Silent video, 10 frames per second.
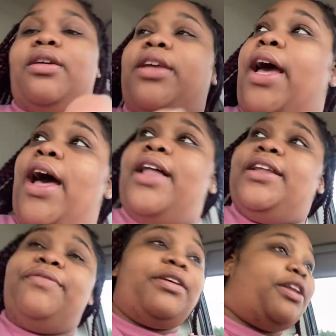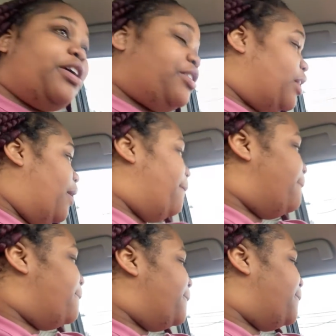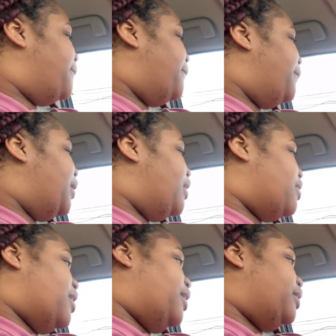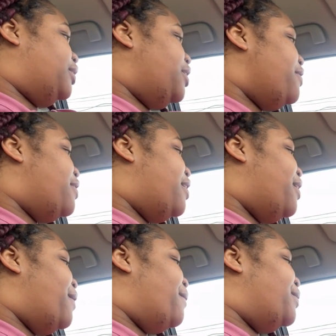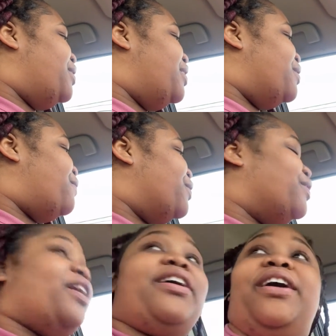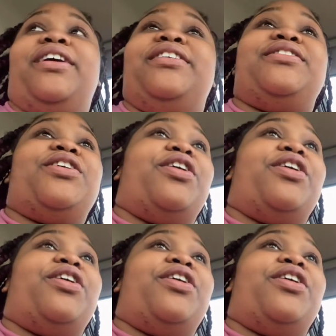Yeah, I left the nail shop. But, okay. He ended up figuring out I got his